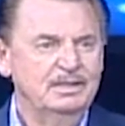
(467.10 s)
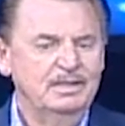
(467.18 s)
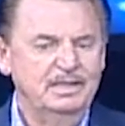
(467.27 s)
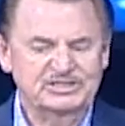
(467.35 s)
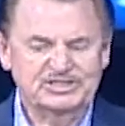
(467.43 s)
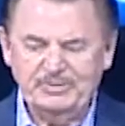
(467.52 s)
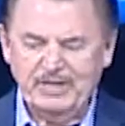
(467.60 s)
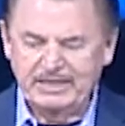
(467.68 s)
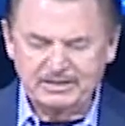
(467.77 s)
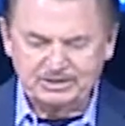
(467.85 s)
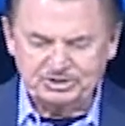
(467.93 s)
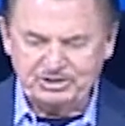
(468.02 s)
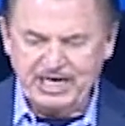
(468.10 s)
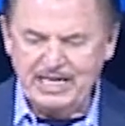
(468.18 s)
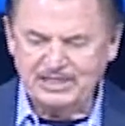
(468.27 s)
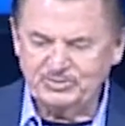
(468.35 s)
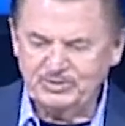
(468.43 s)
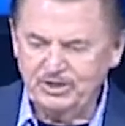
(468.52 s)
in spite of the
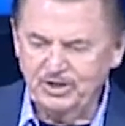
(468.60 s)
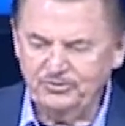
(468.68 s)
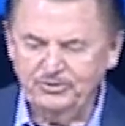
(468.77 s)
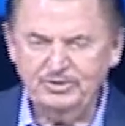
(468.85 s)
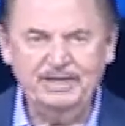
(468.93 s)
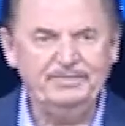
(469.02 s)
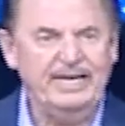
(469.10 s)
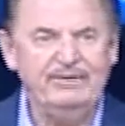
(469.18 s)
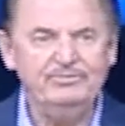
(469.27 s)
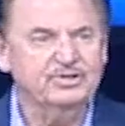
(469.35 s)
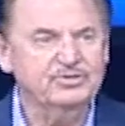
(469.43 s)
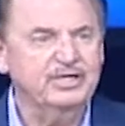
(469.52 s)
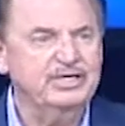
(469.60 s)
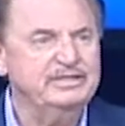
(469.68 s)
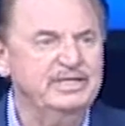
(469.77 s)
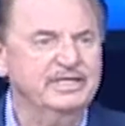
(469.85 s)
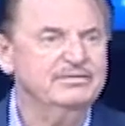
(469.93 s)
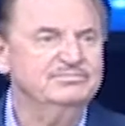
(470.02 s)
challenge we go through, I'm having a great
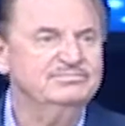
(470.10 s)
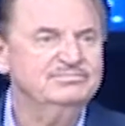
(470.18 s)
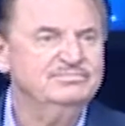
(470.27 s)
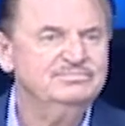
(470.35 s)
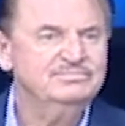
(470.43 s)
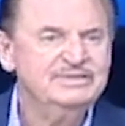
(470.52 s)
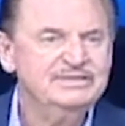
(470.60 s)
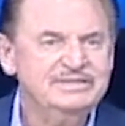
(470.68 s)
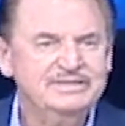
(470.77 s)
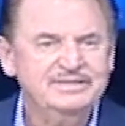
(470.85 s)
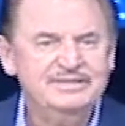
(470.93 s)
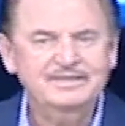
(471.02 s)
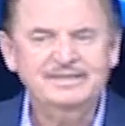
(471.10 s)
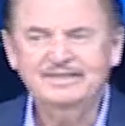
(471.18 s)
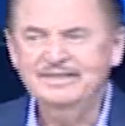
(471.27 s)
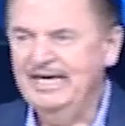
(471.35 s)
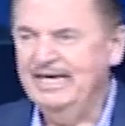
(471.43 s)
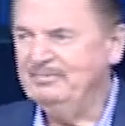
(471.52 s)
day.
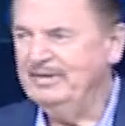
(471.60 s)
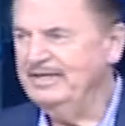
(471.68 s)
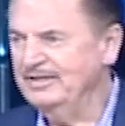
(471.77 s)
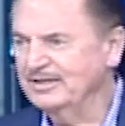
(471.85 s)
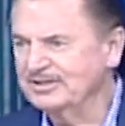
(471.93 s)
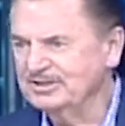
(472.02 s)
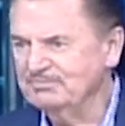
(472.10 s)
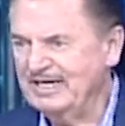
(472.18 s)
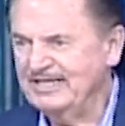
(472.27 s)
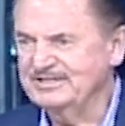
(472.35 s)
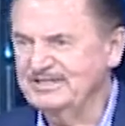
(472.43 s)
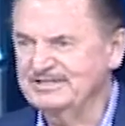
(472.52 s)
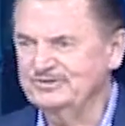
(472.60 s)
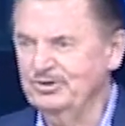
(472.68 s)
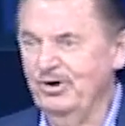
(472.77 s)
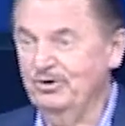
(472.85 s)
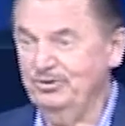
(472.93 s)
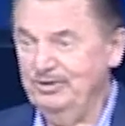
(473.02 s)
Amen. Amen. Look at somebody says,
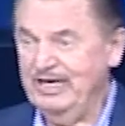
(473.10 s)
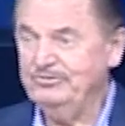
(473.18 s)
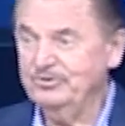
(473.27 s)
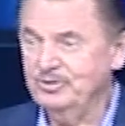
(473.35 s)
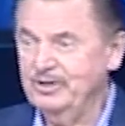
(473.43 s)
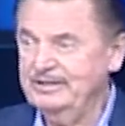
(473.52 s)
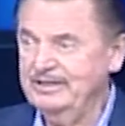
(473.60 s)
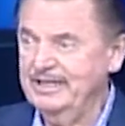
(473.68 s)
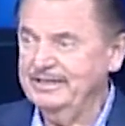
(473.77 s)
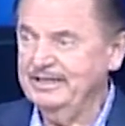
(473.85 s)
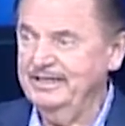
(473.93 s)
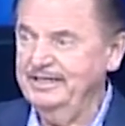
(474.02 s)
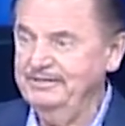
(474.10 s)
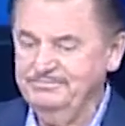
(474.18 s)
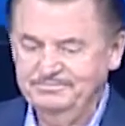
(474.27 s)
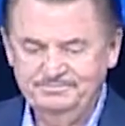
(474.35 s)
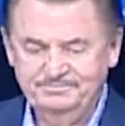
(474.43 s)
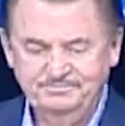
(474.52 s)
Are you having a great day like I am?
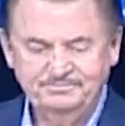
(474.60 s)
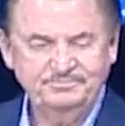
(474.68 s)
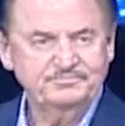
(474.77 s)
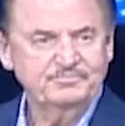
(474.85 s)
Yes.